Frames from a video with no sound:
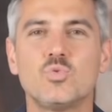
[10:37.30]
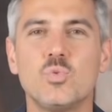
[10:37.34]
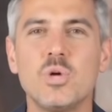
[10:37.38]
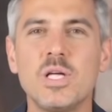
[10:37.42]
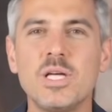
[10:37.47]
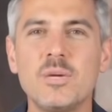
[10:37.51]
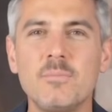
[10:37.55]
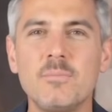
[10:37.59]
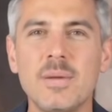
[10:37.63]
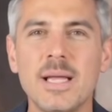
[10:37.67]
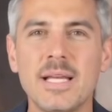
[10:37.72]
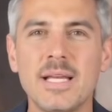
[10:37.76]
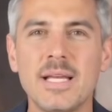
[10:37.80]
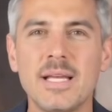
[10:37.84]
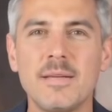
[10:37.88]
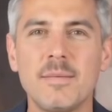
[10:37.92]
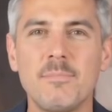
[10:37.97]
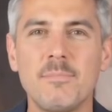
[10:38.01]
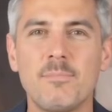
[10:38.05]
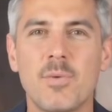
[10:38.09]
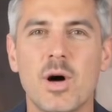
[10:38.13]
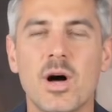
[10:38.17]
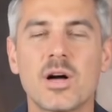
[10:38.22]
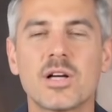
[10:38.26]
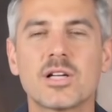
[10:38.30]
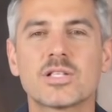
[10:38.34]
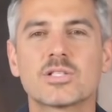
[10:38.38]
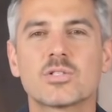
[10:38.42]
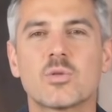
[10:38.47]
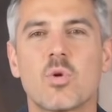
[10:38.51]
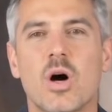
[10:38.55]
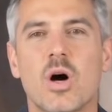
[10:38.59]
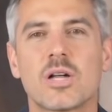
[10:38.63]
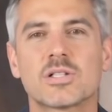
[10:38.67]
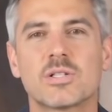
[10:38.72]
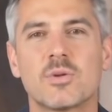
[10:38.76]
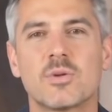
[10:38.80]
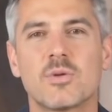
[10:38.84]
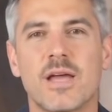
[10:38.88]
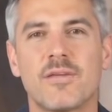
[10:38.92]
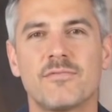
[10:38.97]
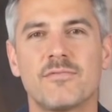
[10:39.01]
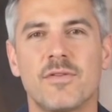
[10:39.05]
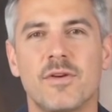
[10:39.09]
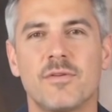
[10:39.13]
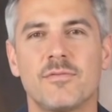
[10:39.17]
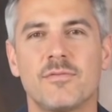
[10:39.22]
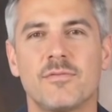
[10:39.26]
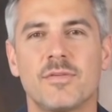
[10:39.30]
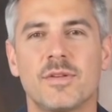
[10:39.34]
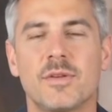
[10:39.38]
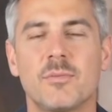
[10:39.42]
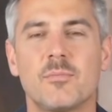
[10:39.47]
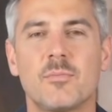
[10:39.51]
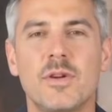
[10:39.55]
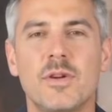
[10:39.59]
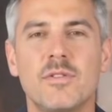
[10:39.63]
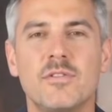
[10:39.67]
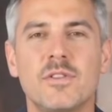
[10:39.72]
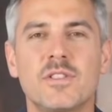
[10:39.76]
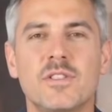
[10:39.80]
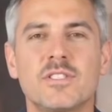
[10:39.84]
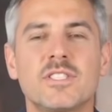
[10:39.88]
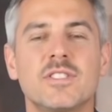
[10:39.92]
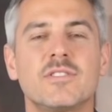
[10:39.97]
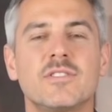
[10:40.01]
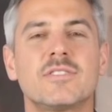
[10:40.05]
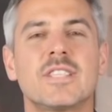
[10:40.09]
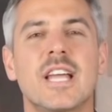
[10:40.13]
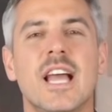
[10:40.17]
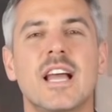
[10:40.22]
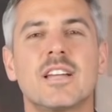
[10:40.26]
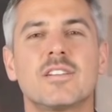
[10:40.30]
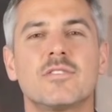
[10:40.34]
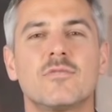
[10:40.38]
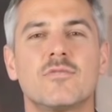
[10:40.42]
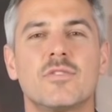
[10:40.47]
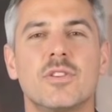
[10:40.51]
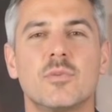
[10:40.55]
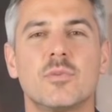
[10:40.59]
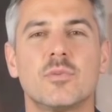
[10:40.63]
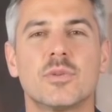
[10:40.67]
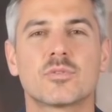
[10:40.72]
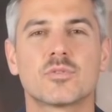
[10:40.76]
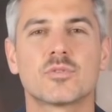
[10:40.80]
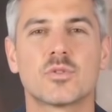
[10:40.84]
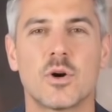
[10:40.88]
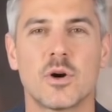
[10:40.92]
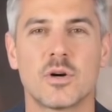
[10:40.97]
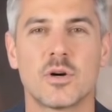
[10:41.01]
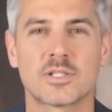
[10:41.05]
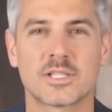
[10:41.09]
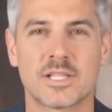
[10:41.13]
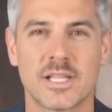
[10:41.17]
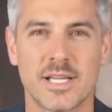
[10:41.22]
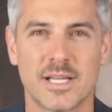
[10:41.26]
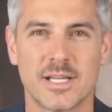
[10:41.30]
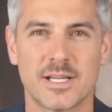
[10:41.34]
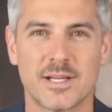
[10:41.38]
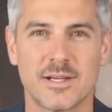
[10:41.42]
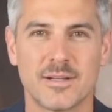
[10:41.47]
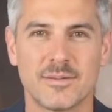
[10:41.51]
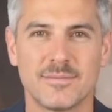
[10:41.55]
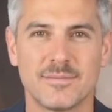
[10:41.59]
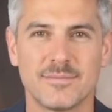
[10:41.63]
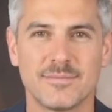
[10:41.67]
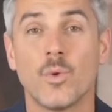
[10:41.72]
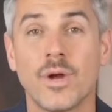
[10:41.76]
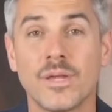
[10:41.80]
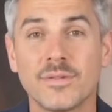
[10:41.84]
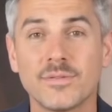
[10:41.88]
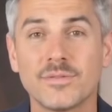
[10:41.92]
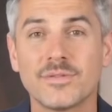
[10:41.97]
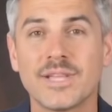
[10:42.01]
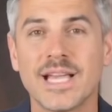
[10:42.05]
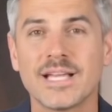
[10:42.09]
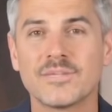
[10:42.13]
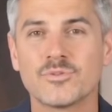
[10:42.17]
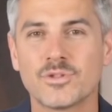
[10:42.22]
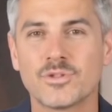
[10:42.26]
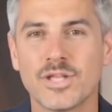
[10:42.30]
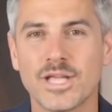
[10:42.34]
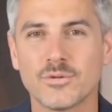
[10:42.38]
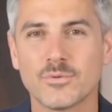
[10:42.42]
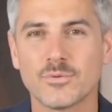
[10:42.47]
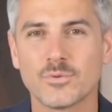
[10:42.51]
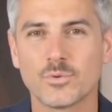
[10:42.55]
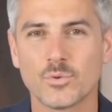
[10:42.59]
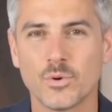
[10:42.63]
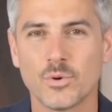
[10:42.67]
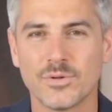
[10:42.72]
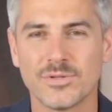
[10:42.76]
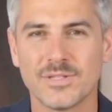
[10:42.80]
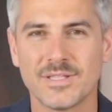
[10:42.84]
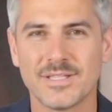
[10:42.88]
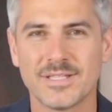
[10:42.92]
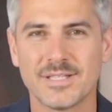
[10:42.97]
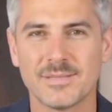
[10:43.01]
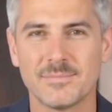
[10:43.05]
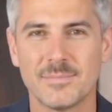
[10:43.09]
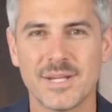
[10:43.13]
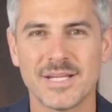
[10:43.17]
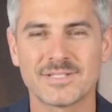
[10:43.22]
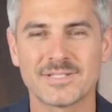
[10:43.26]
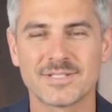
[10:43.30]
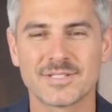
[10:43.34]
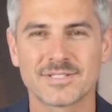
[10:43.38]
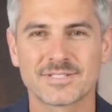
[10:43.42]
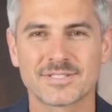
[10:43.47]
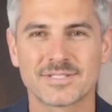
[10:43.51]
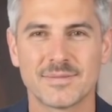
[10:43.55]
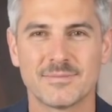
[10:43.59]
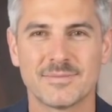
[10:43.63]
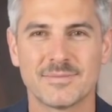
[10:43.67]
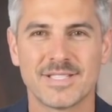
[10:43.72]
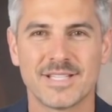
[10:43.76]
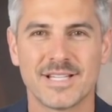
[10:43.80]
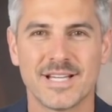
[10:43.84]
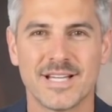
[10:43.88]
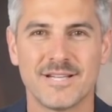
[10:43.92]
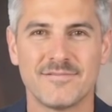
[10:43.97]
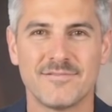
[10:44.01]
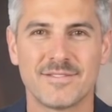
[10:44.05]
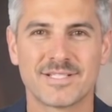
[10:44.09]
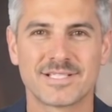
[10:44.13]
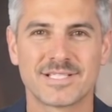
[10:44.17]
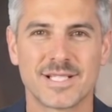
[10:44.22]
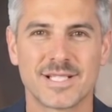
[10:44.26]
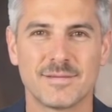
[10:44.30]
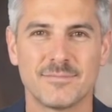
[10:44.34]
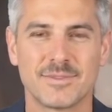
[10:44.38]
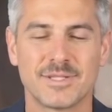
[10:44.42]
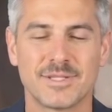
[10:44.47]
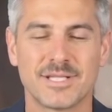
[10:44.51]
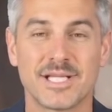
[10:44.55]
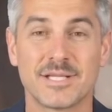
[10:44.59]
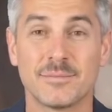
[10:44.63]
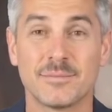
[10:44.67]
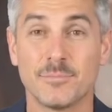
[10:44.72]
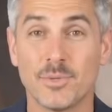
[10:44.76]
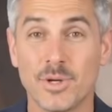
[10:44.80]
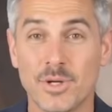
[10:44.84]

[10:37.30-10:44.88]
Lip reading: real money Marcus walked away from for the privilege of tax-free withdrawals later. Whether that trade was worth it depends on something none of us can predict